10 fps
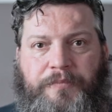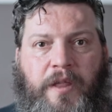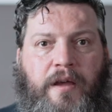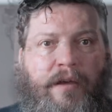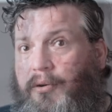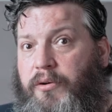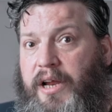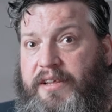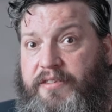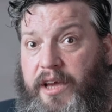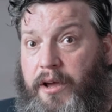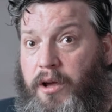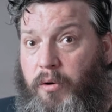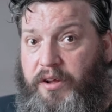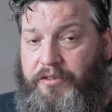So let's see
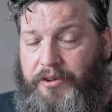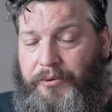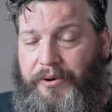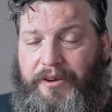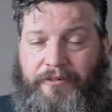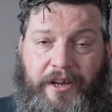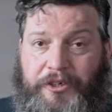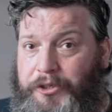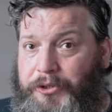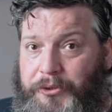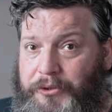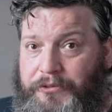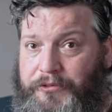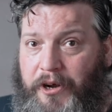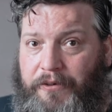what's new in the version 2
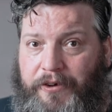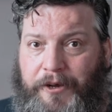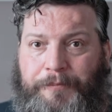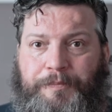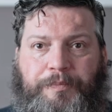firmware.